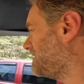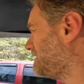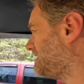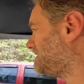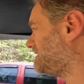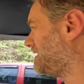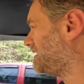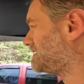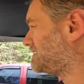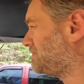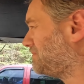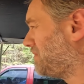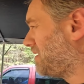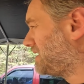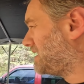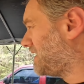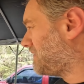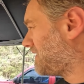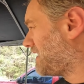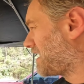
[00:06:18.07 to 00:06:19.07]
is, it's
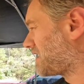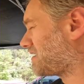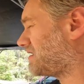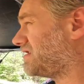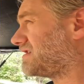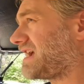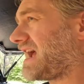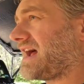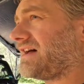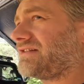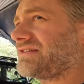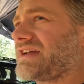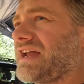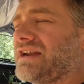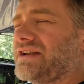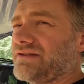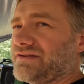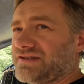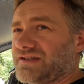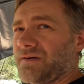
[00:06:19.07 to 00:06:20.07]
money that I could have
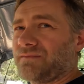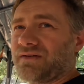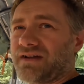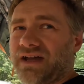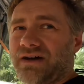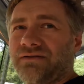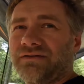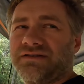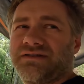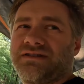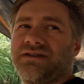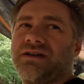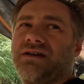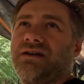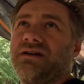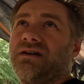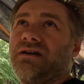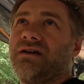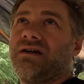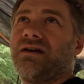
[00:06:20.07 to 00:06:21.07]
allocated to something else.
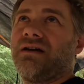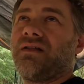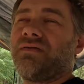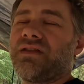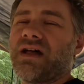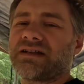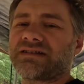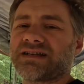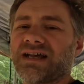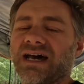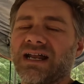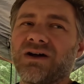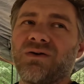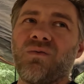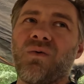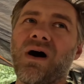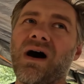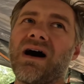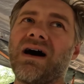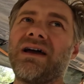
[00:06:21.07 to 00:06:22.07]
That's kind
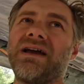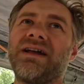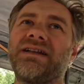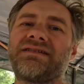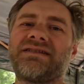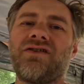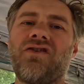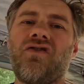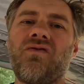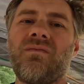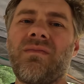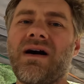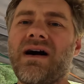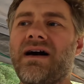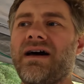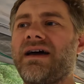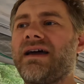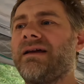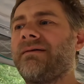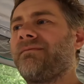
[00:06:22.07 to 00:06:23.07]
of why it's on
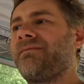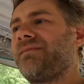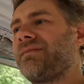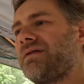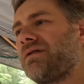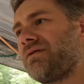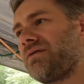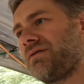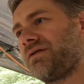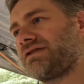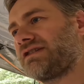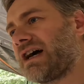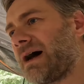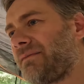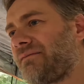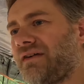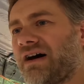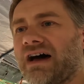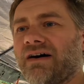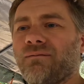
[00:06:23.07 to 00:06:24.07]
my
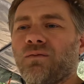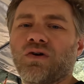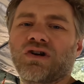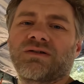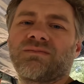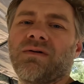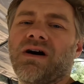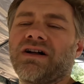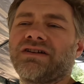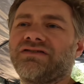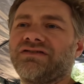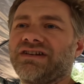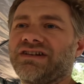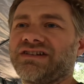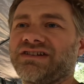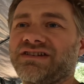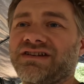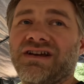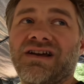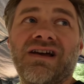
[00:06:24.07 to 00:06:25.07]
top 5 worst mods
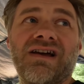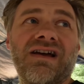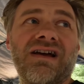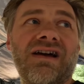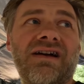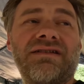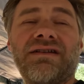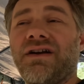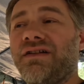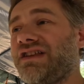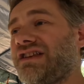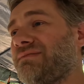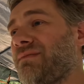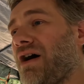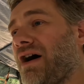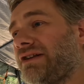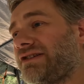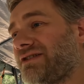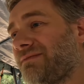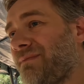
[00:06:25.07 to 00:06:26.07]
list. None of these
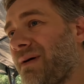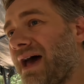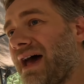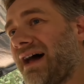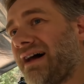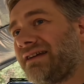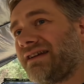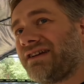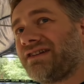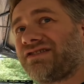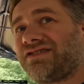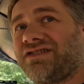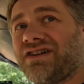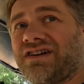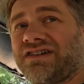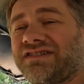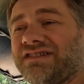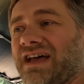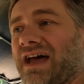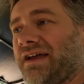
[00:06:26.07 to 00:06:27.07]
mods are bad. It's
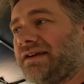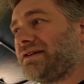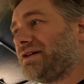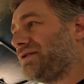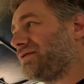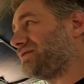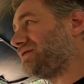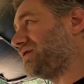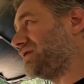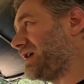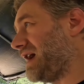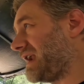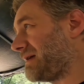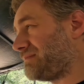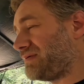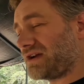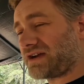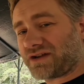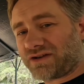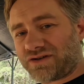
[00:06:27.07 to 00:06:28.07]
just that, you know, you got to
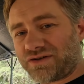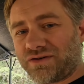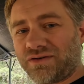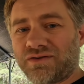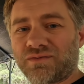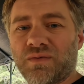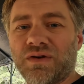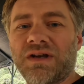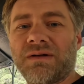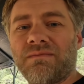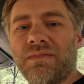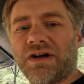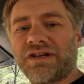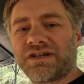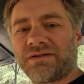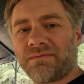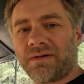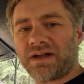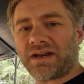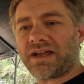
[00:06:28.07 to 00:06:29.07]
pick and choose when you
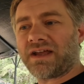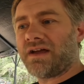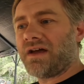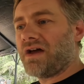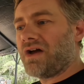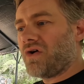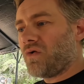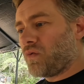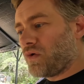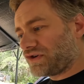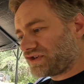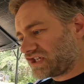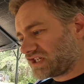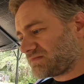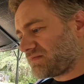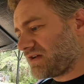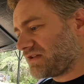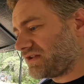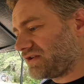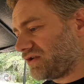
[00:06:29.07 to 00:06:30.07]
budget money what you
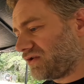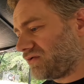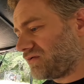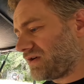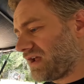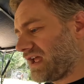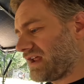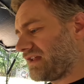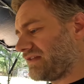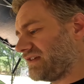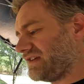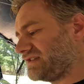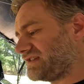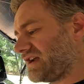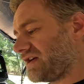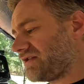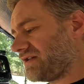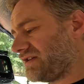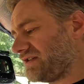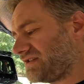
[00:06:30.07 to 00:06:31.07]
spend it on. And in these
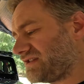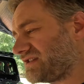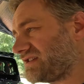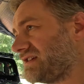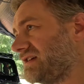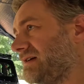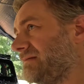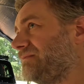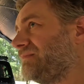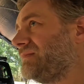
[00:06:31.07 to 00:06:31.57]
areas,